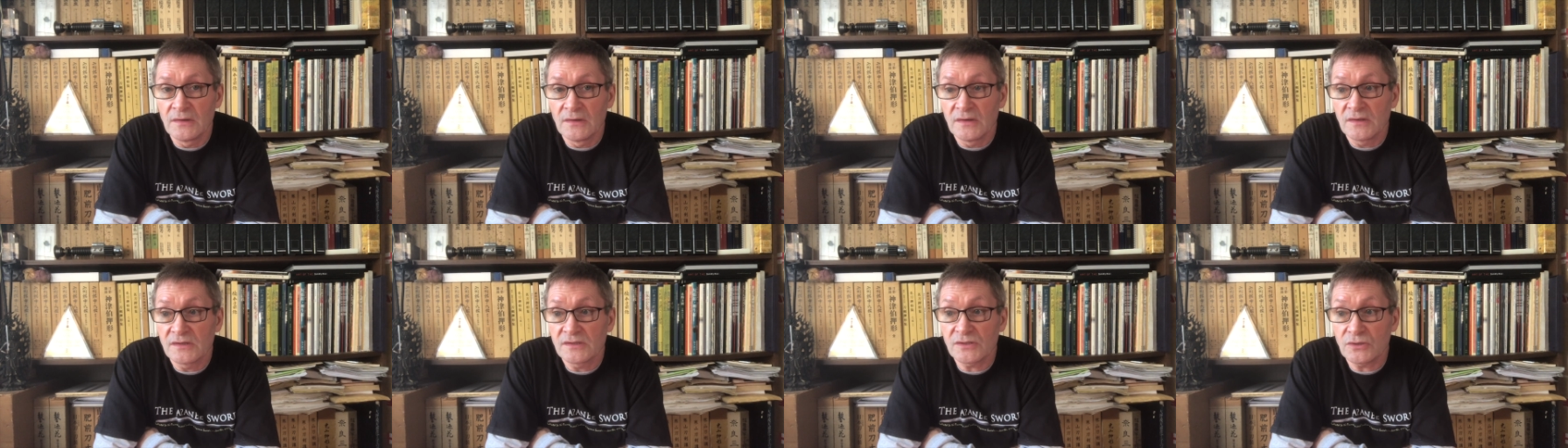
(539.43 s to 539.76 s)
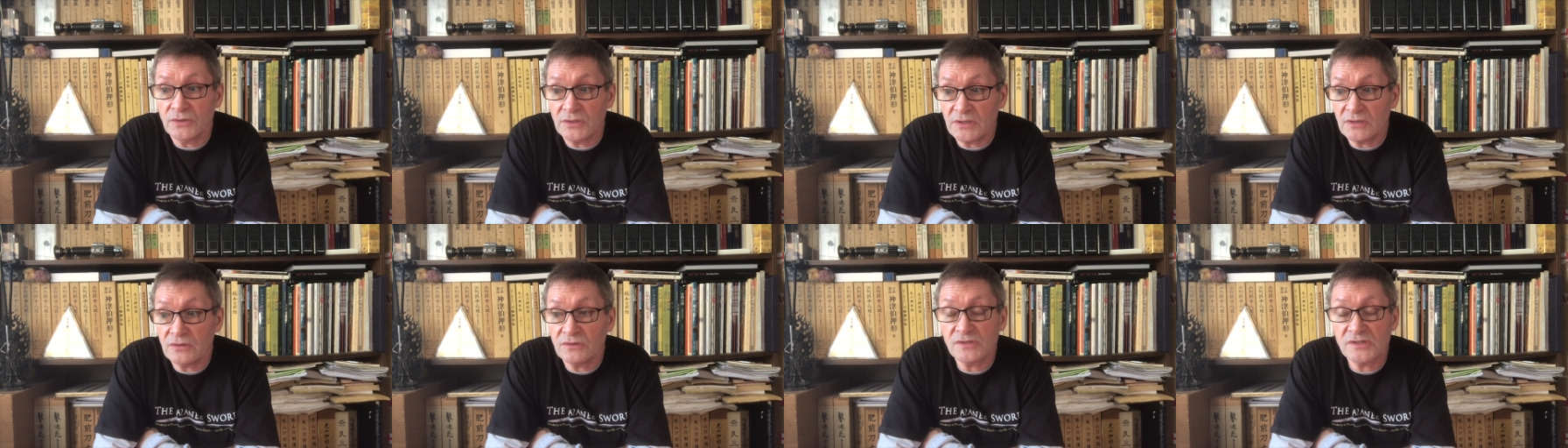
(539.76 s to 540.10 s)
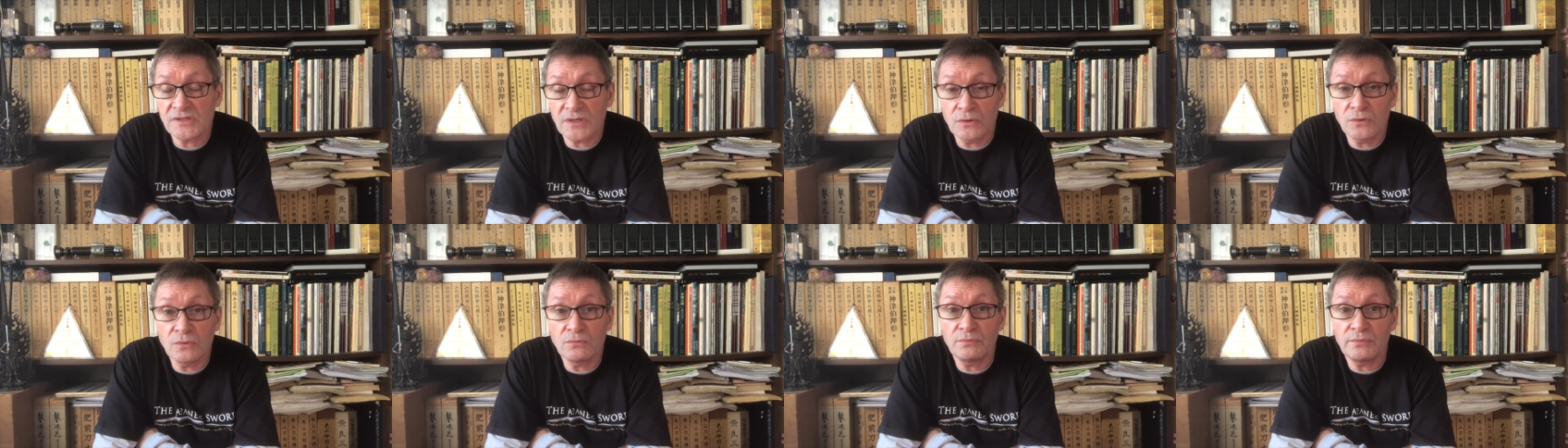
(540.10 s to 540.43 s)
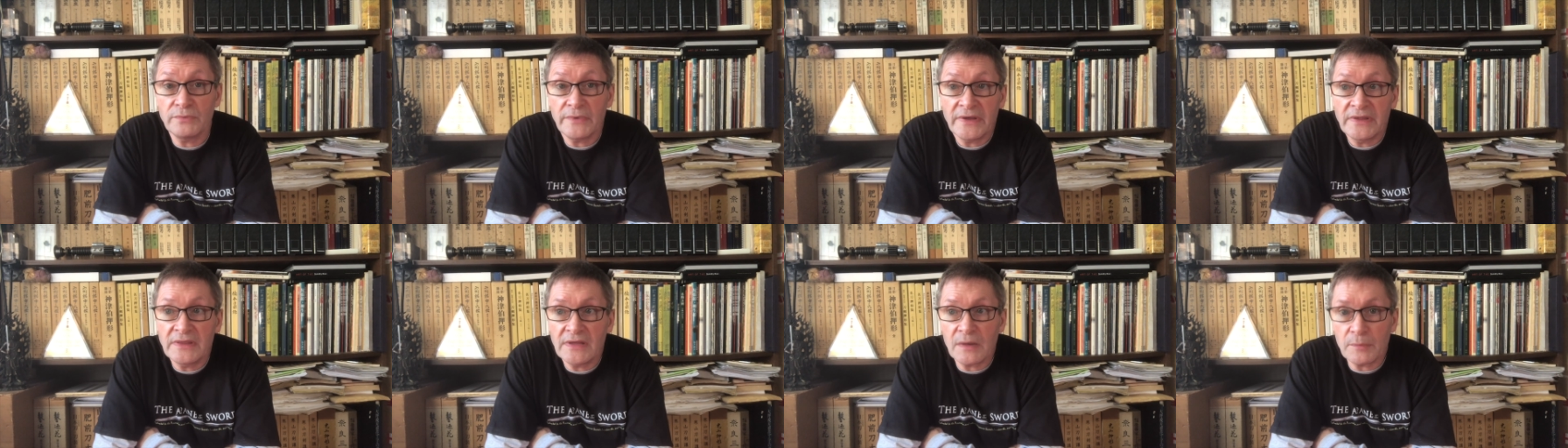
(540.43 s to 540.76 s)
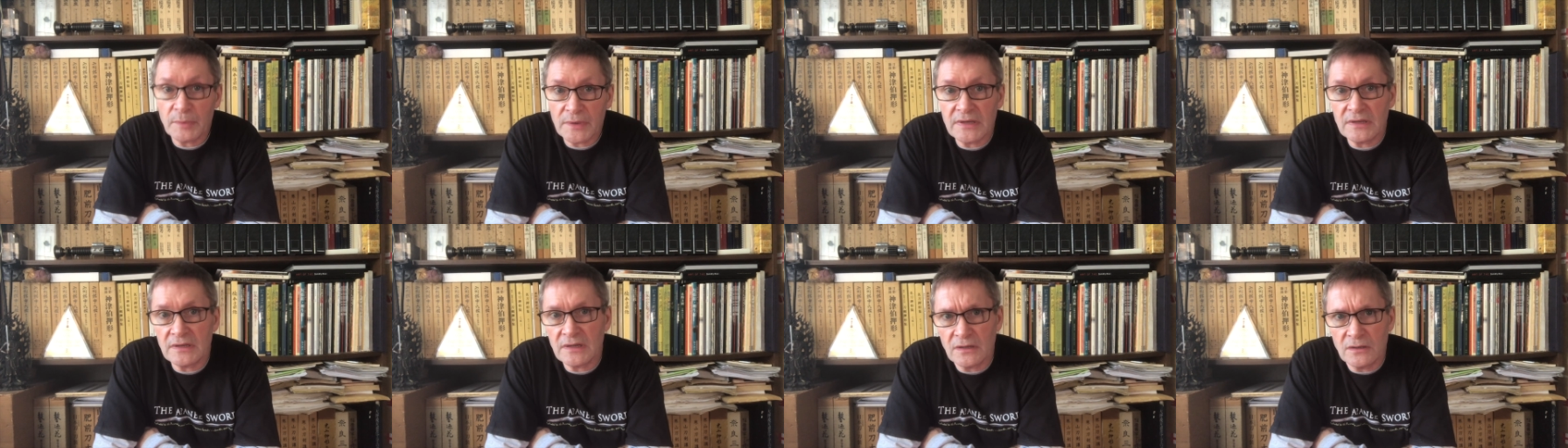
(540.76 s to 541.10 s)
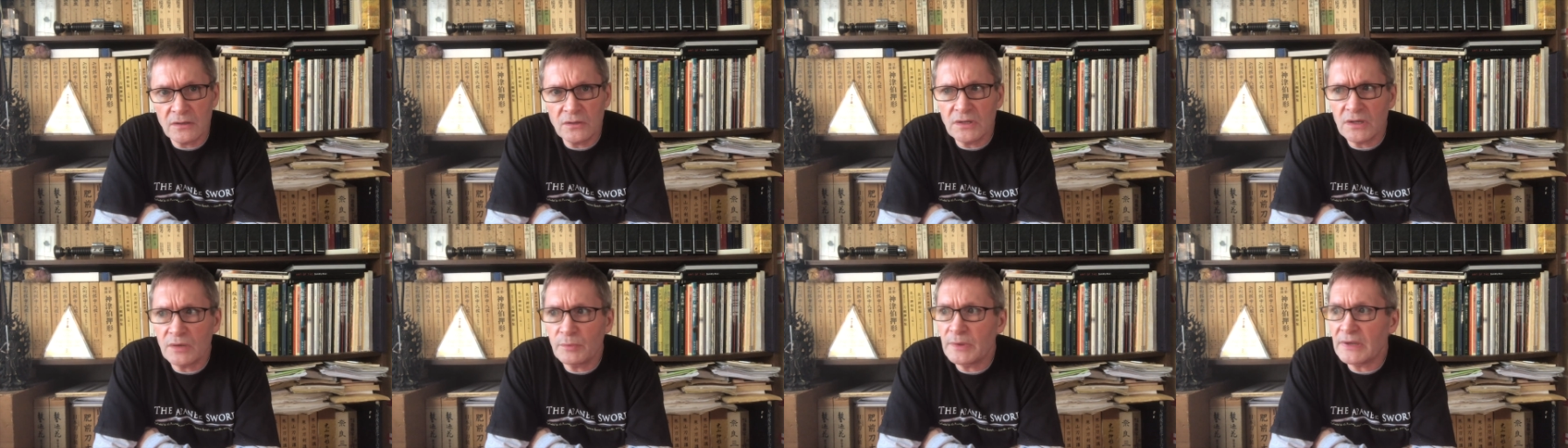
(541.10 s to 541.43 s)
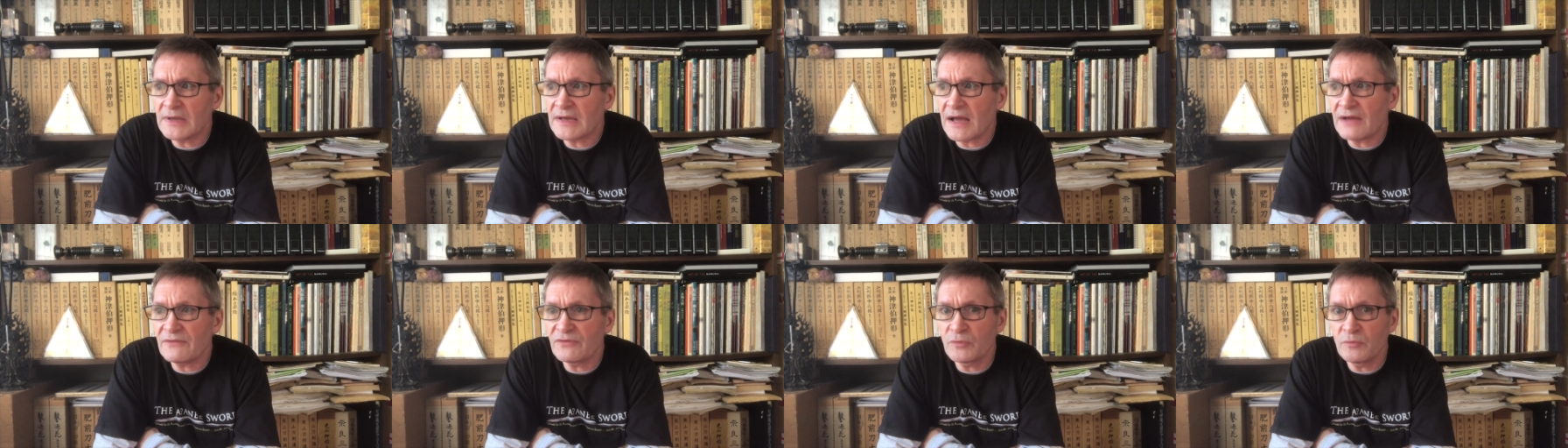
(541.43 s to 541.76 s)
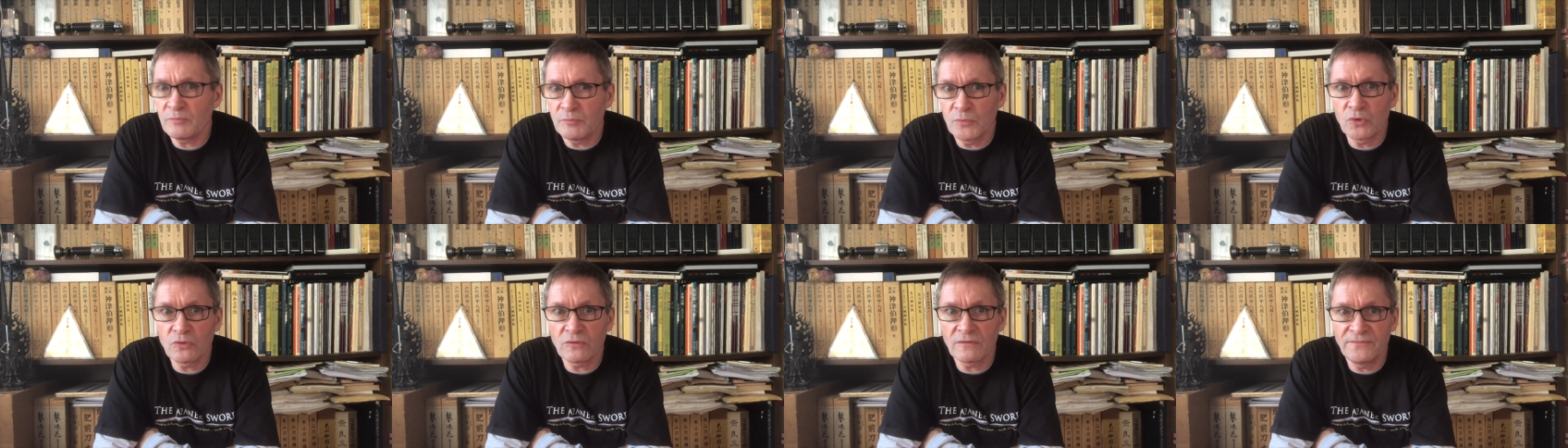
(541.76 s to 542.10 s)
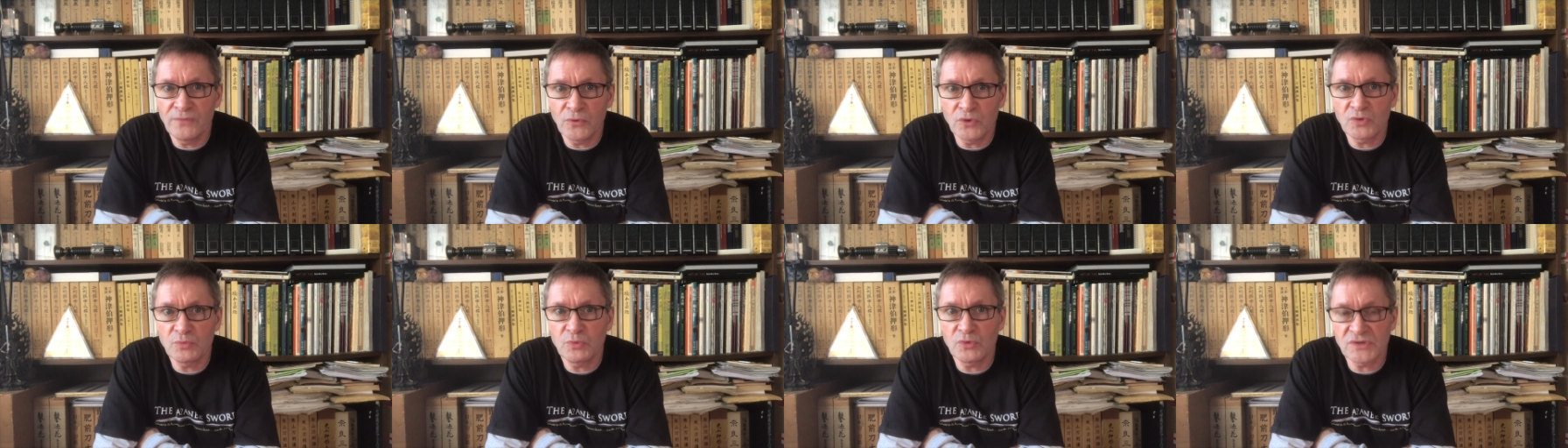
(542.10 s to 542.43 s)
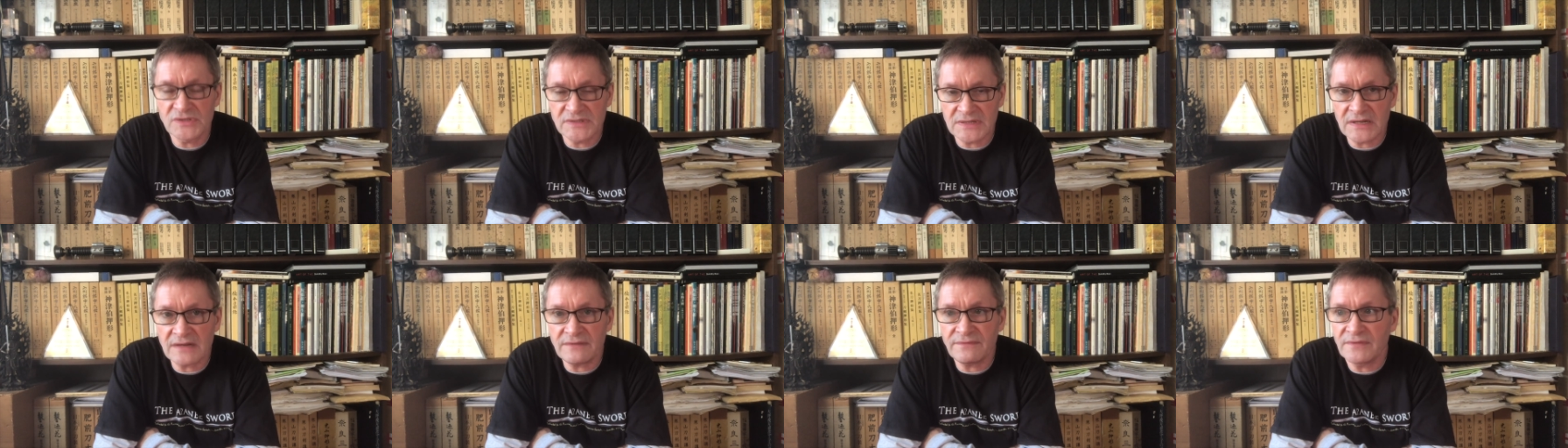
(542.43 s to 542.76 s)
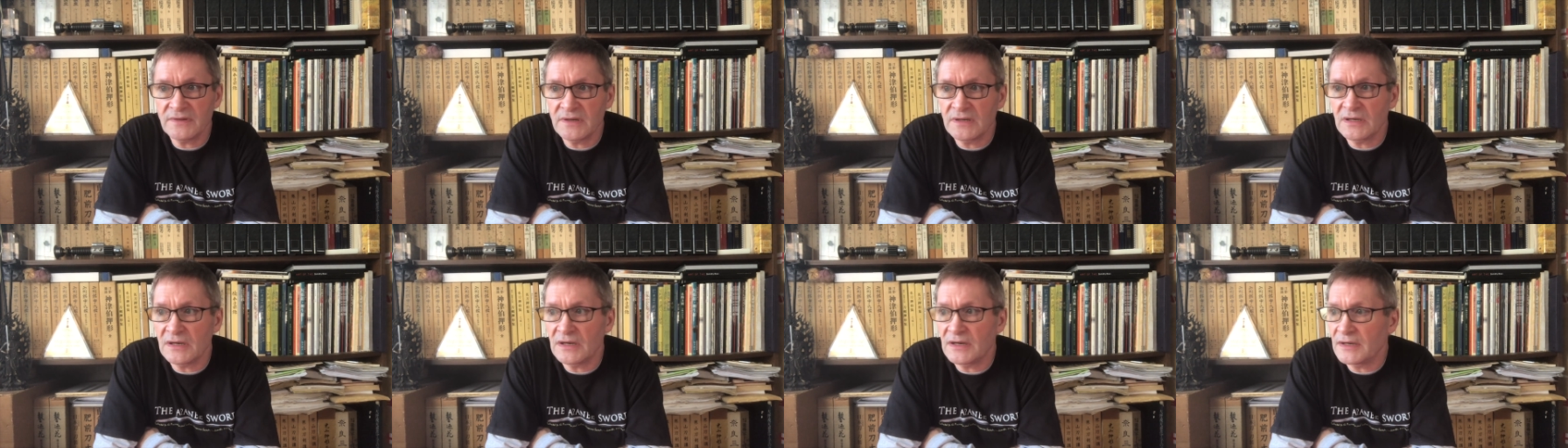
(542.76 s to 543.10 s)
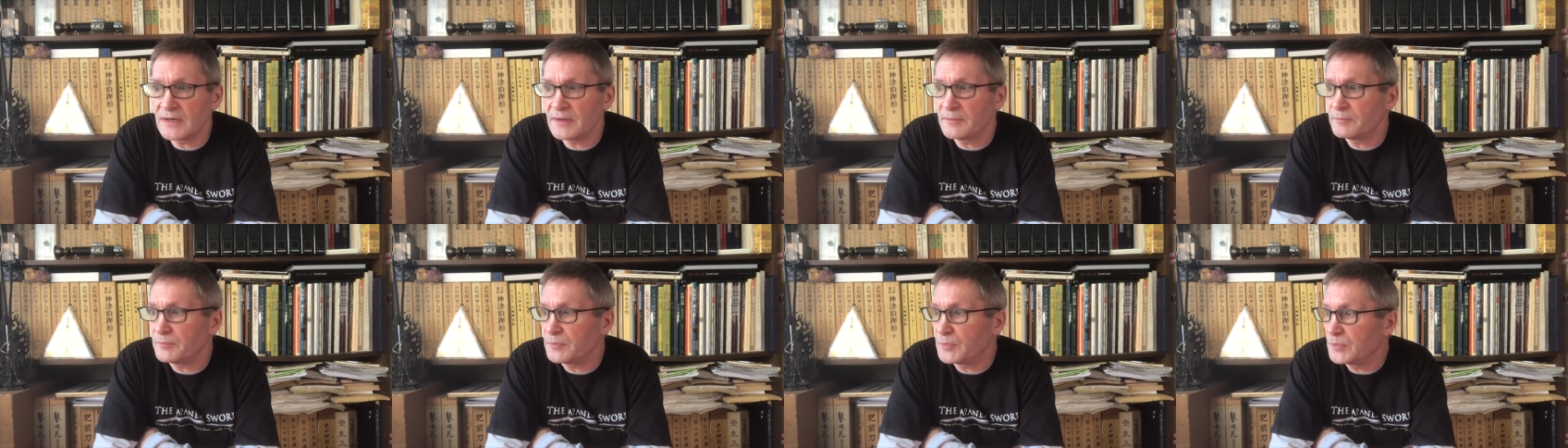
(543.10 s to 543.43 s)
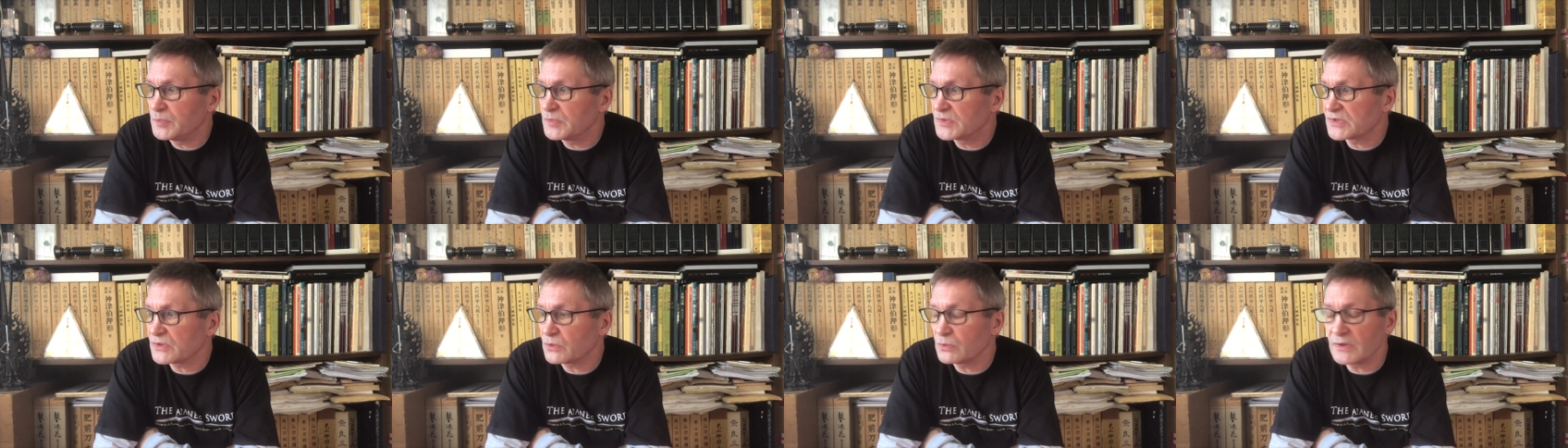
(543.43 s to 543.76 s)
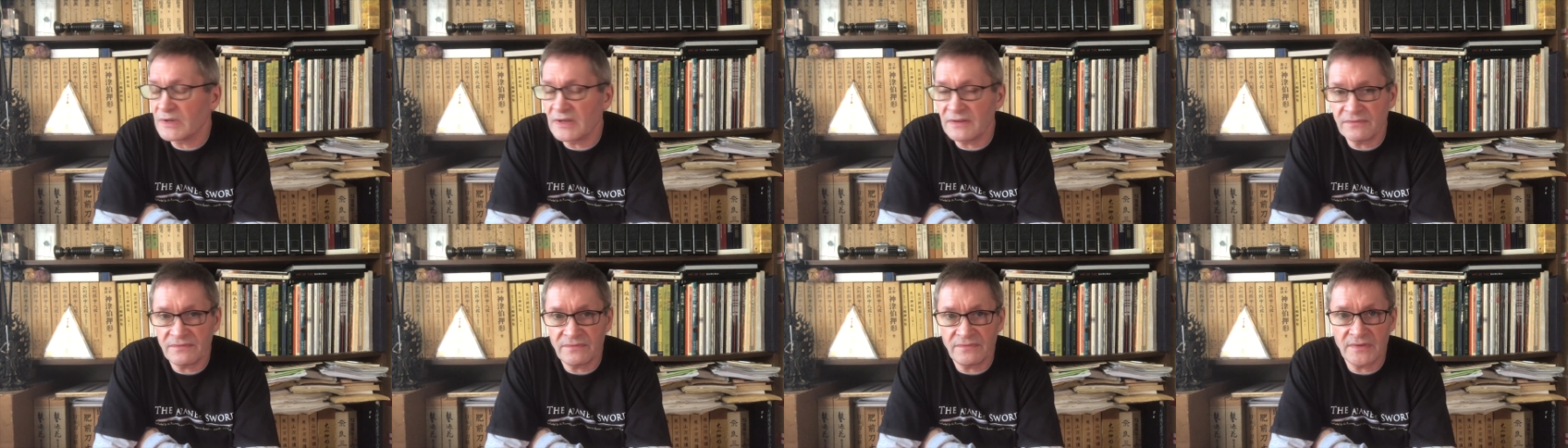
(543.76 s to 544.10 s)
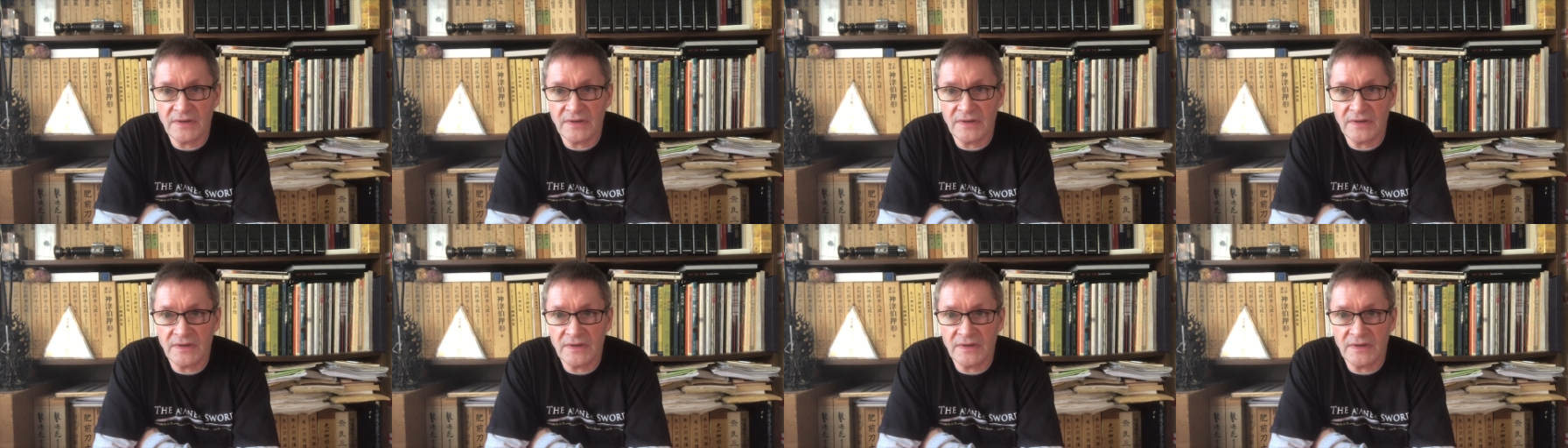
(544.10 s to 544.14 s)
So you know, and there'll be other more affordable stuff. So if